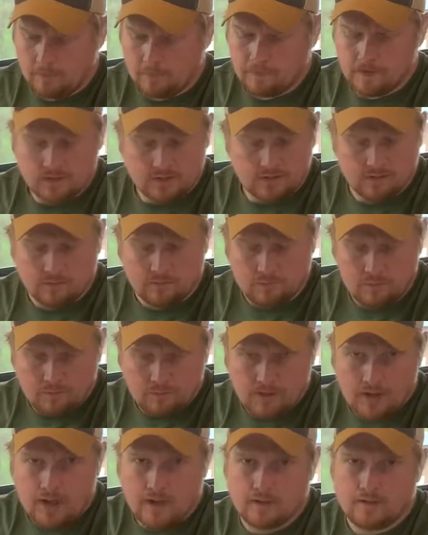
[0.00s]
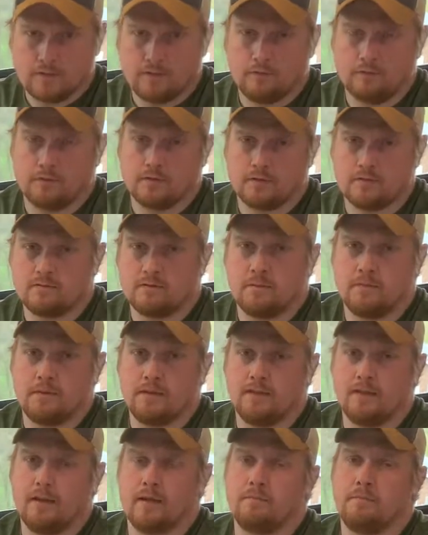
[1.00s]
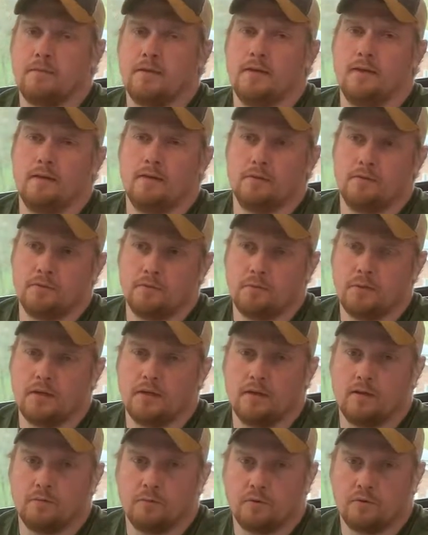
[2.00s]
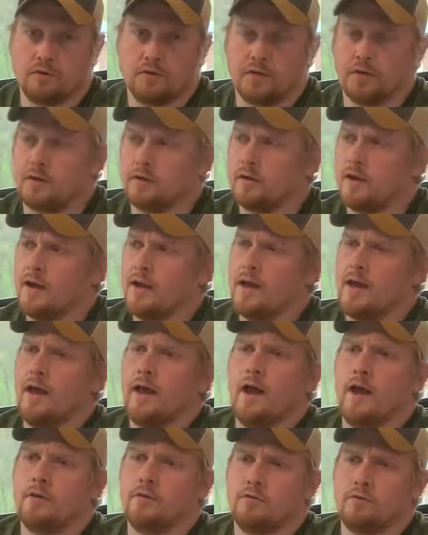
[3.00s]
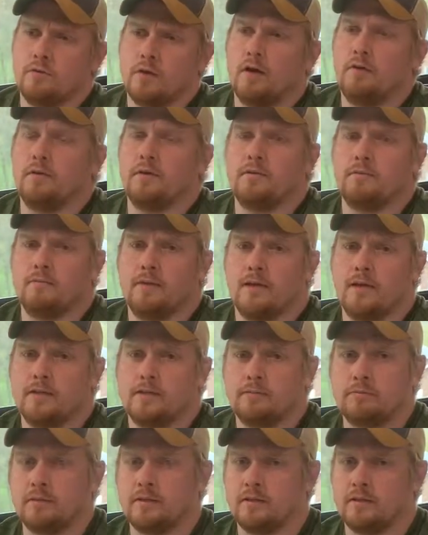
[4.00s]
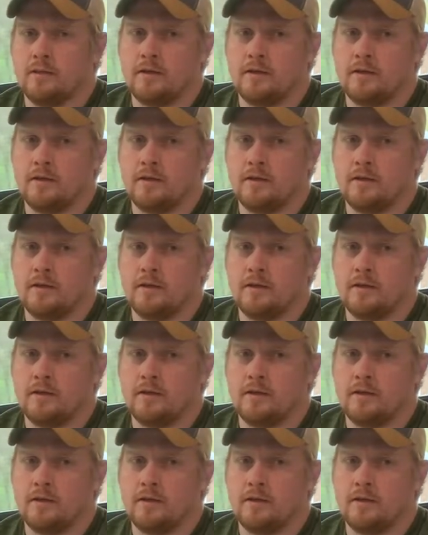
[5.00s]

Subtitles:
This is massive for somebody like me, the weekend warrior. I do not want to mess with